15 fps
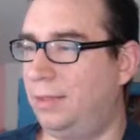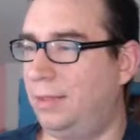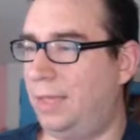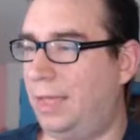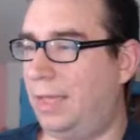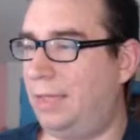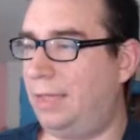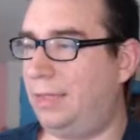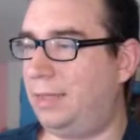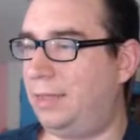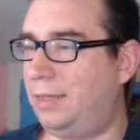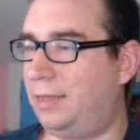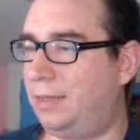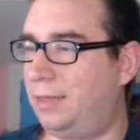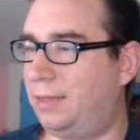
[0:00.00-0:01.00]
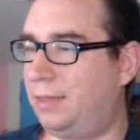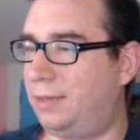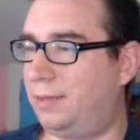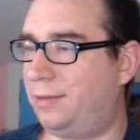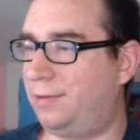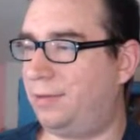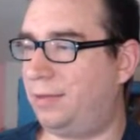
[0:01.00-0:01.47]

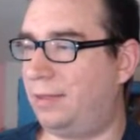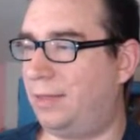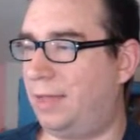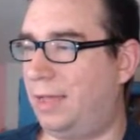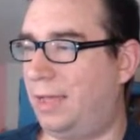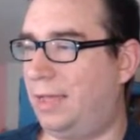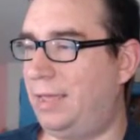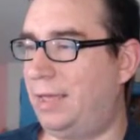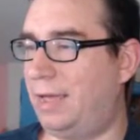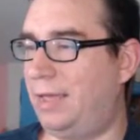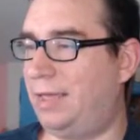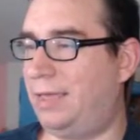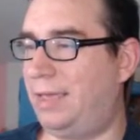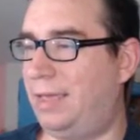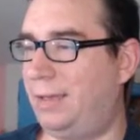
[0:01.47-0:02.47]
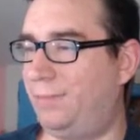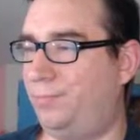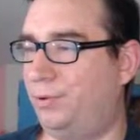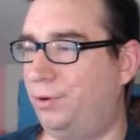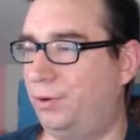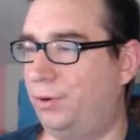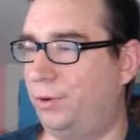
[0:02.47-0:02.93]
I can't
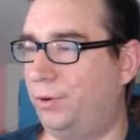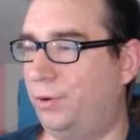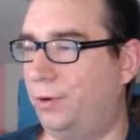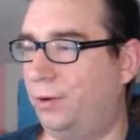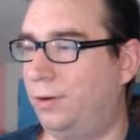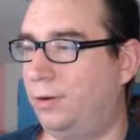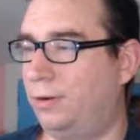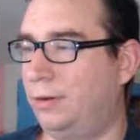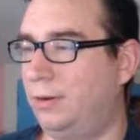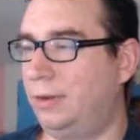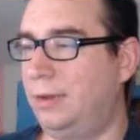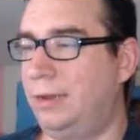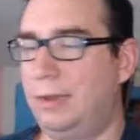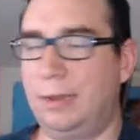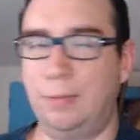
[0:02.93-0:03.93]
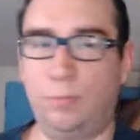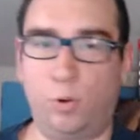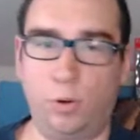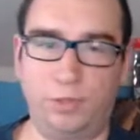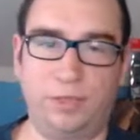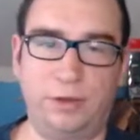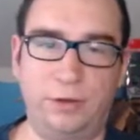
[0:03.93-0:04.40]
put her
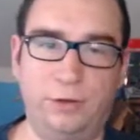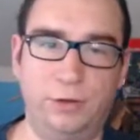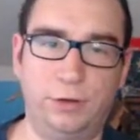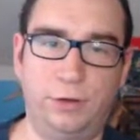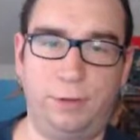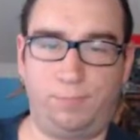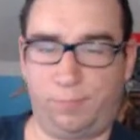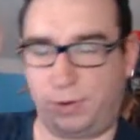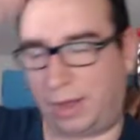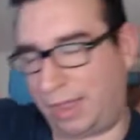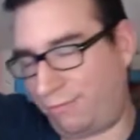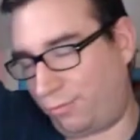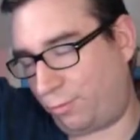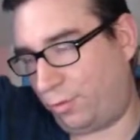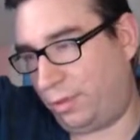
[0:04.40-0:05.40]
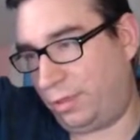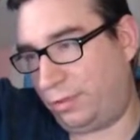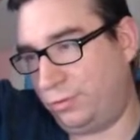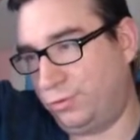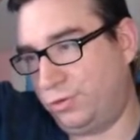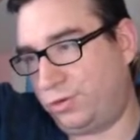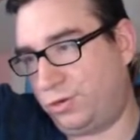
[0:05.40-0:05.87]
more than good, but I haven't really
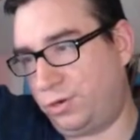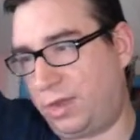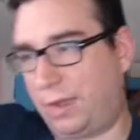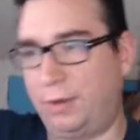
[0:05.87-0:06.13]
used her.